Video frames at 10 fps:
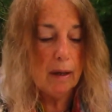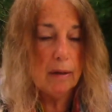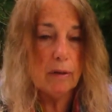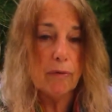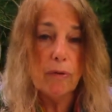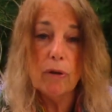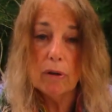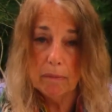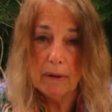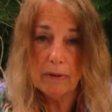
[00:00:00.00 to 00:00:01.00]
The
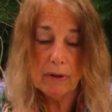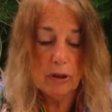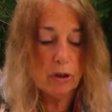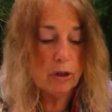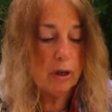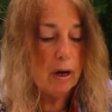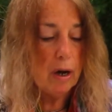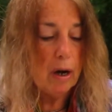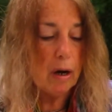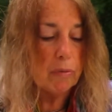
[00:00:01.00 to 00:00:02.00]
full message
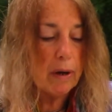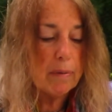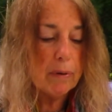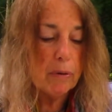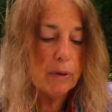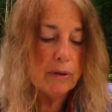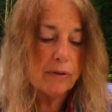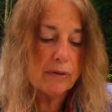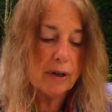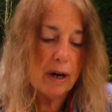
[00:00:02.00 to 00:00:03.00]
A rainbow in the
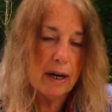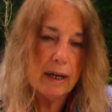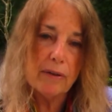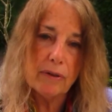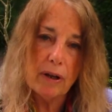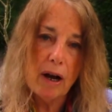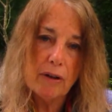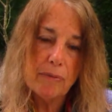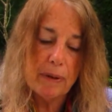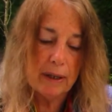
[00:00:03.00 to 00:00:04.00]
sky is a
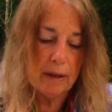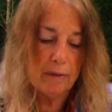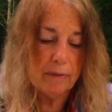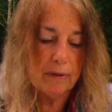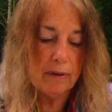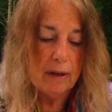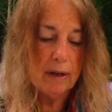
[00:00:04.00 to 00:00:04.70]
cosmic gift.